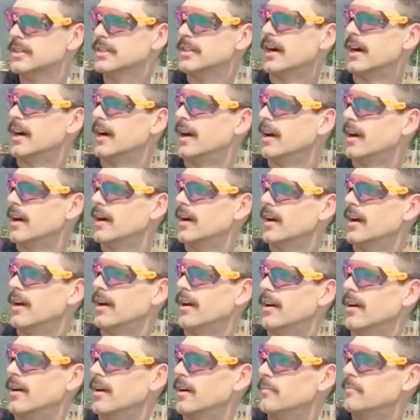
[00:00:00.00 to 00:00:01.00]

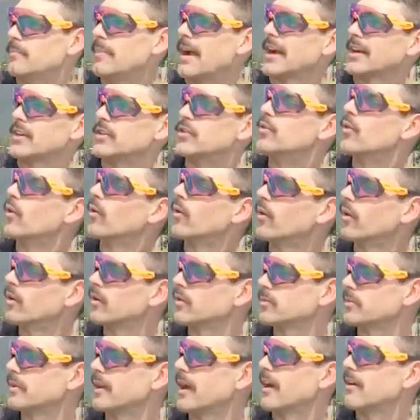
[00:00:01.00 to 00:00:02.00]
Back
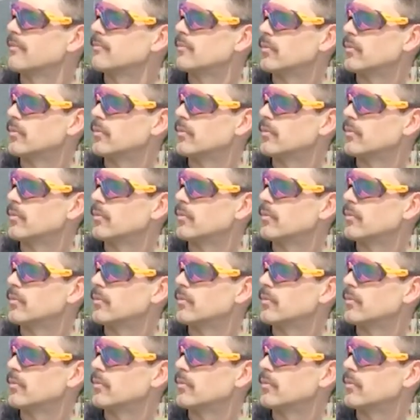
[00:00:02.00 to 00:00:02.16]
north we have